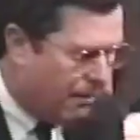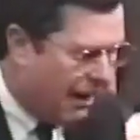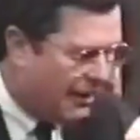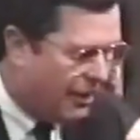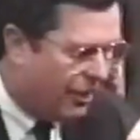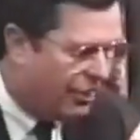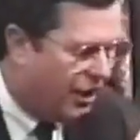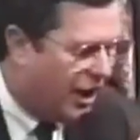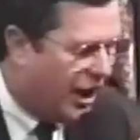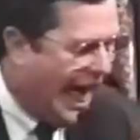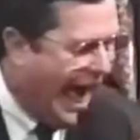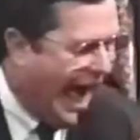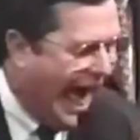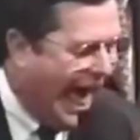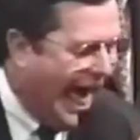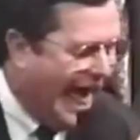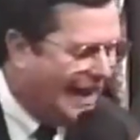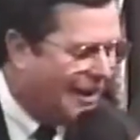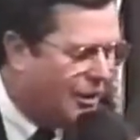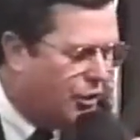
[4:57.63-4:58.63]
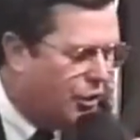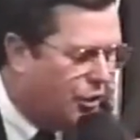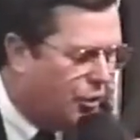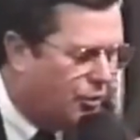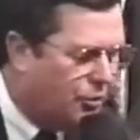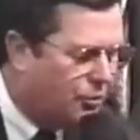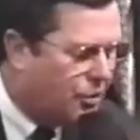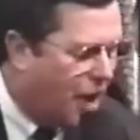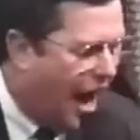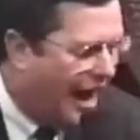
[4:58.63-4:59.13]
But the lad
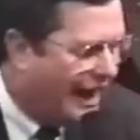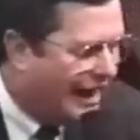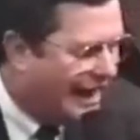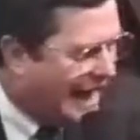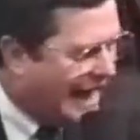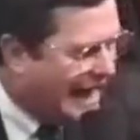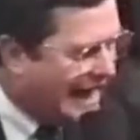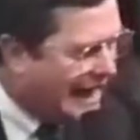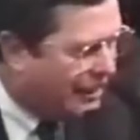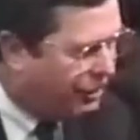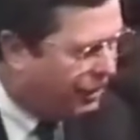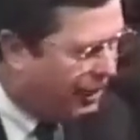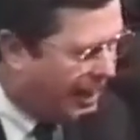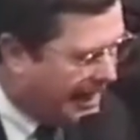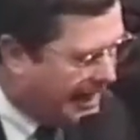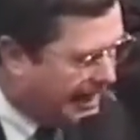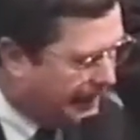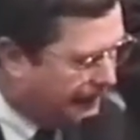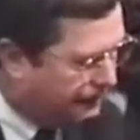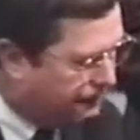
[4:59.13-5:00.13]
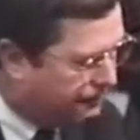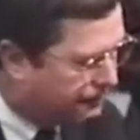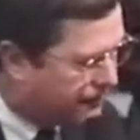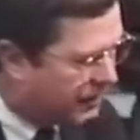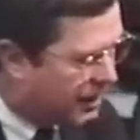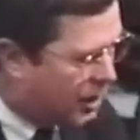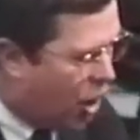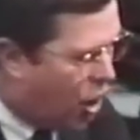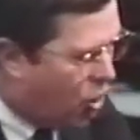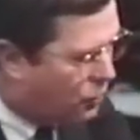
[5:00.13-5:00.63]
knew not anything.
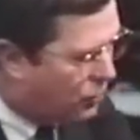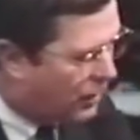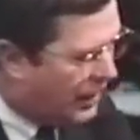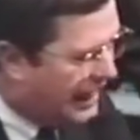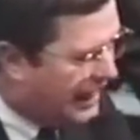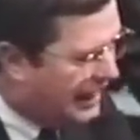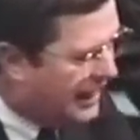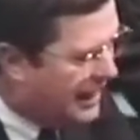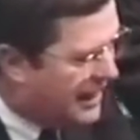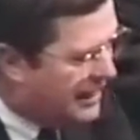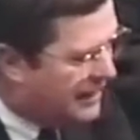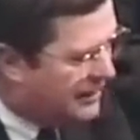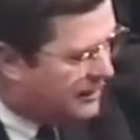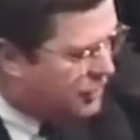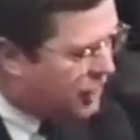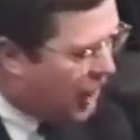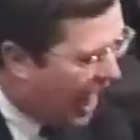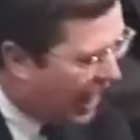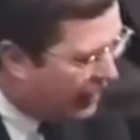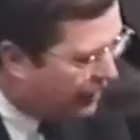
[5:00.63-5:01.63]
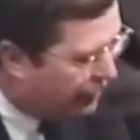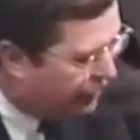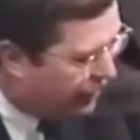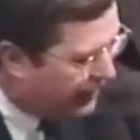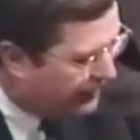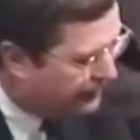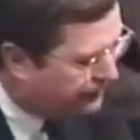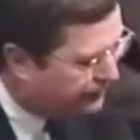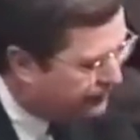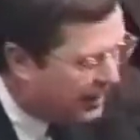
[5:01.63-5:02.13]
Only
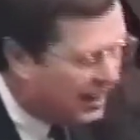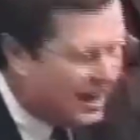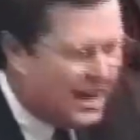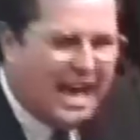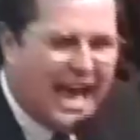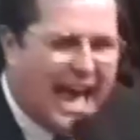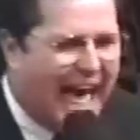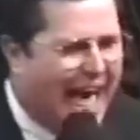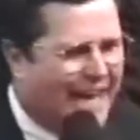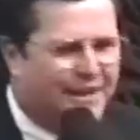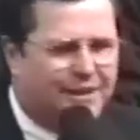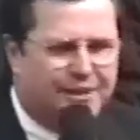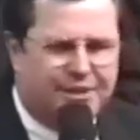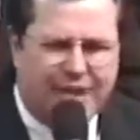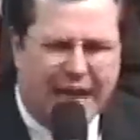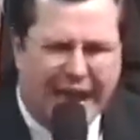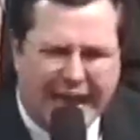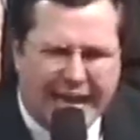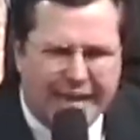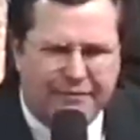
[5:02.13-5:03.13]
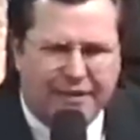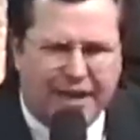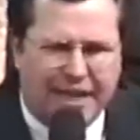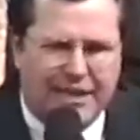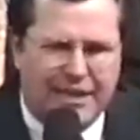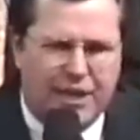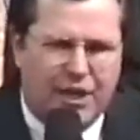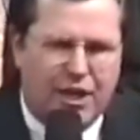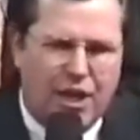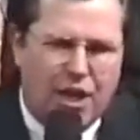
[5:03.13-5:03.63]
Jonathan and
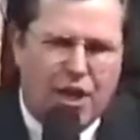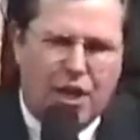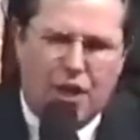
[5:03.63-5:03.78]
David